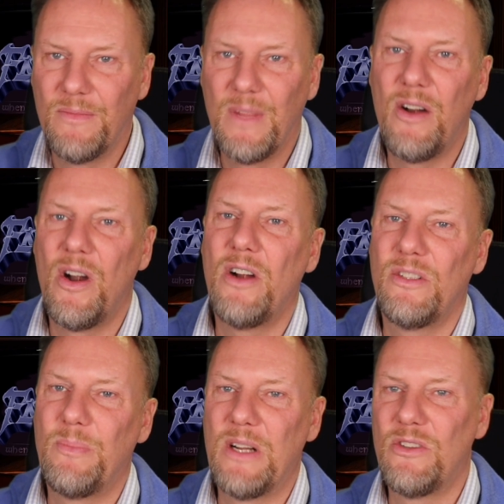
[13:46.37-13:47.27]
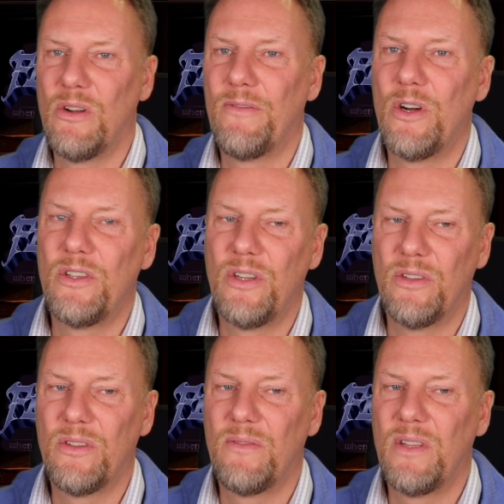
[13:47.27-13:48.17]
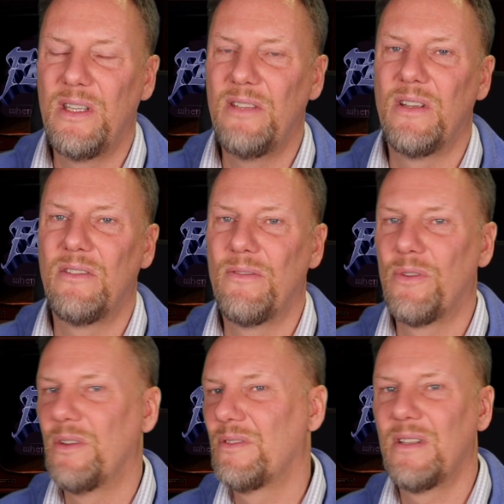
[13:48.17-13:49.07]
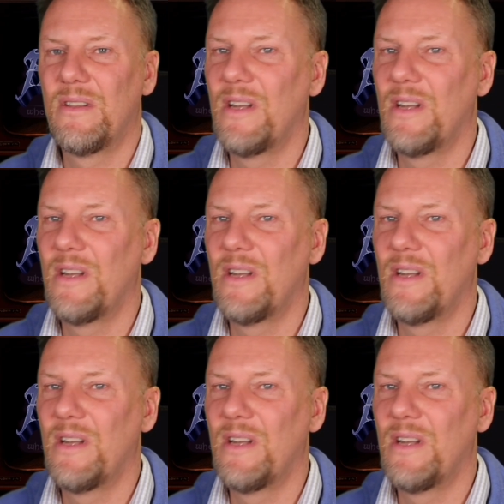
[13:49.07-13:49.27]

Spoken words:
there are special versions of the D64s.